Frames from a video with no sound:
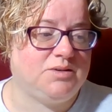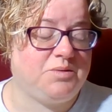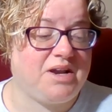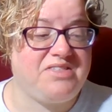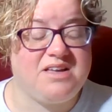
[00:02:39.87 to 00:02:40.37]

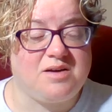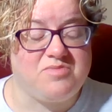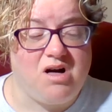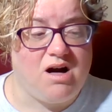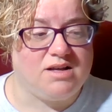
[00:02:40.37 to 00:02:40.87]
When I think
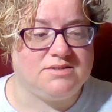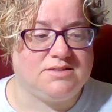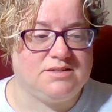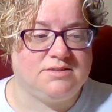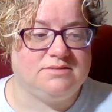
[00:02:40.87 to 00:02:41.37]
I'm
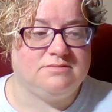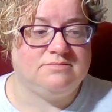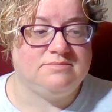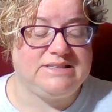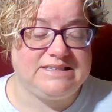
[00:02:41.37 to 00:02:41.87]
lost,
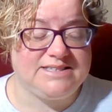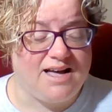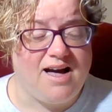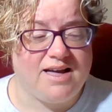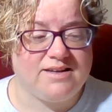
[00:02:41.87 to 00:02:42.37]

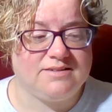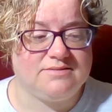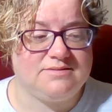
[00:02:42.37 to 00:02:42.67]
His eye